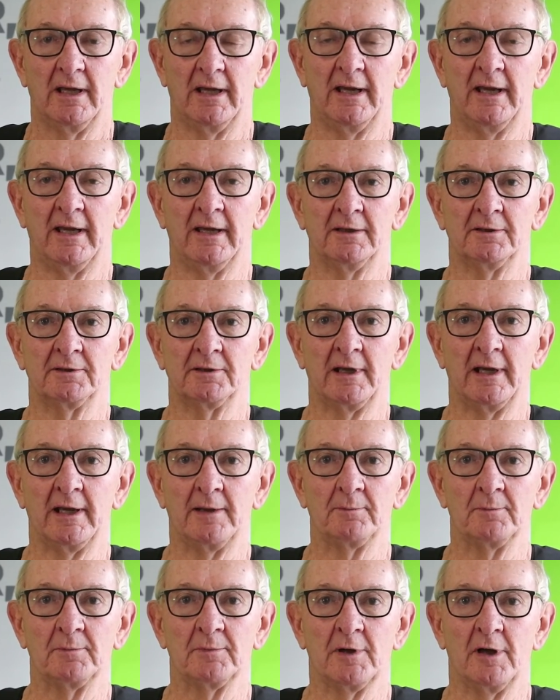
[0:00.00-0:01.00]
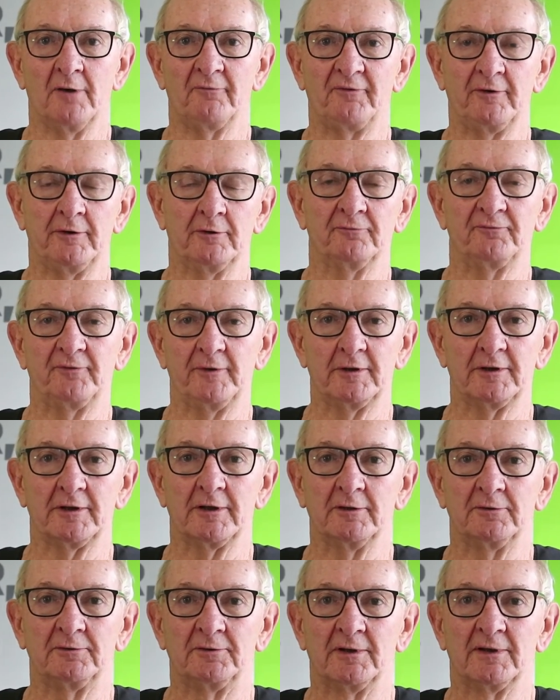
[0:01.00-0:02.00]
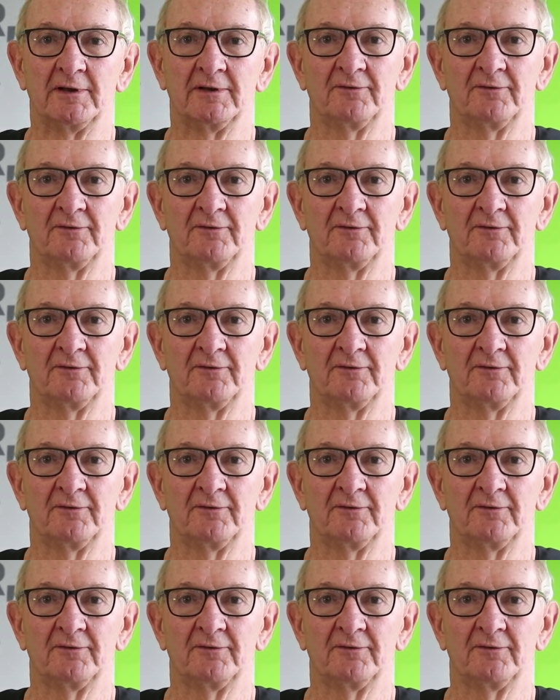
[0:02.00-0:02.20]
and I feel very good